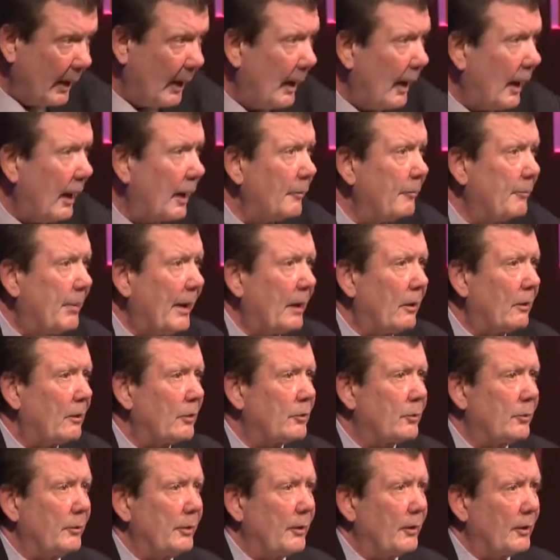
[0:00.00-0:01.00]
On
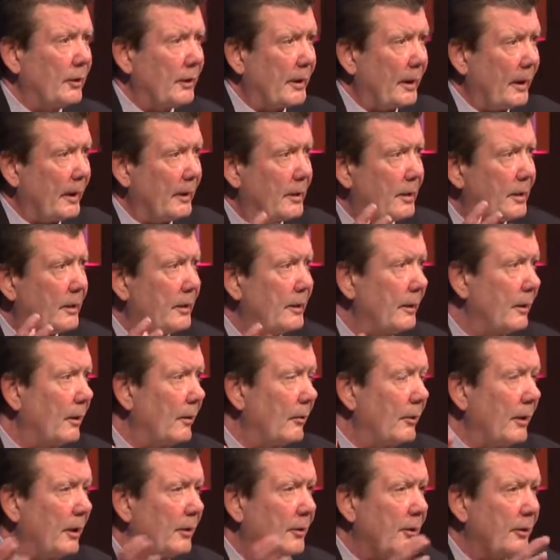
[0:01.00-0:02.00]
balance, when you look at,
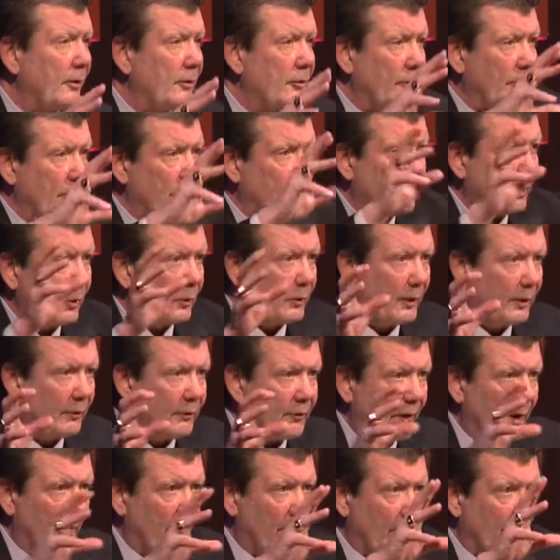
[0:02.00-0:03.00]
nothing's totally
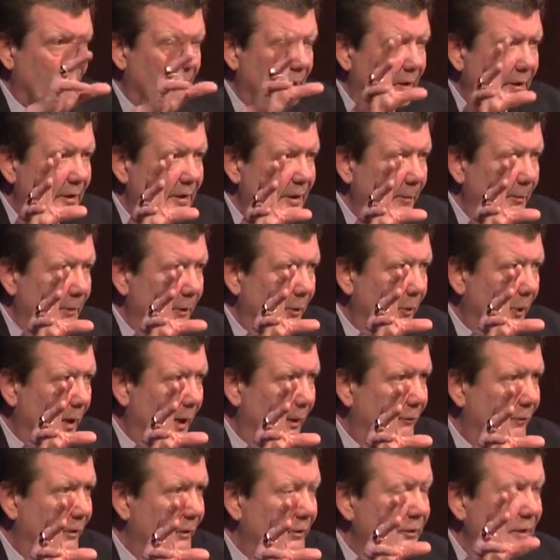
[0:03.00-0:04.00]
favorable in
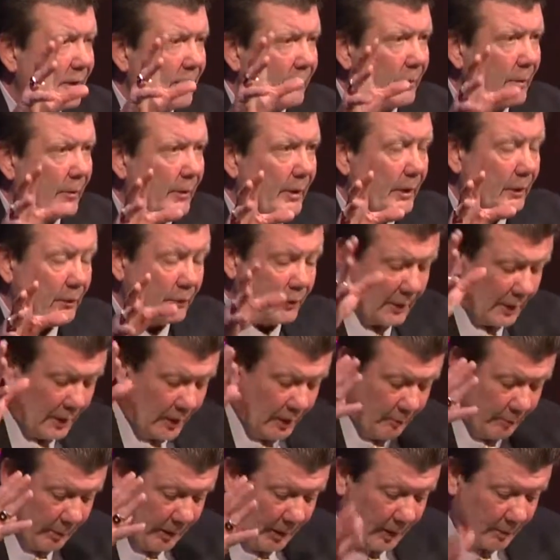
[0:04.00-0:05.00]
demographics, never is,
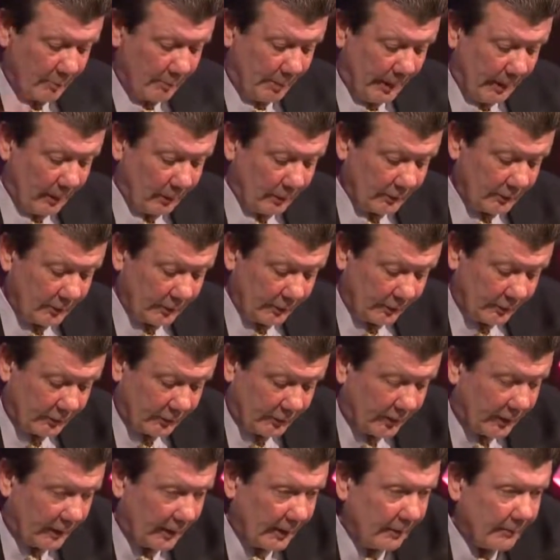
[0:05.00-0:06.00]
but on balance,
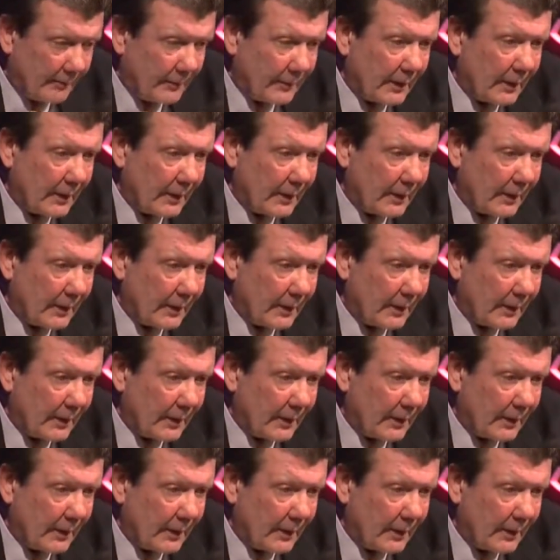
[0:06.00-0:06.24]
it's, I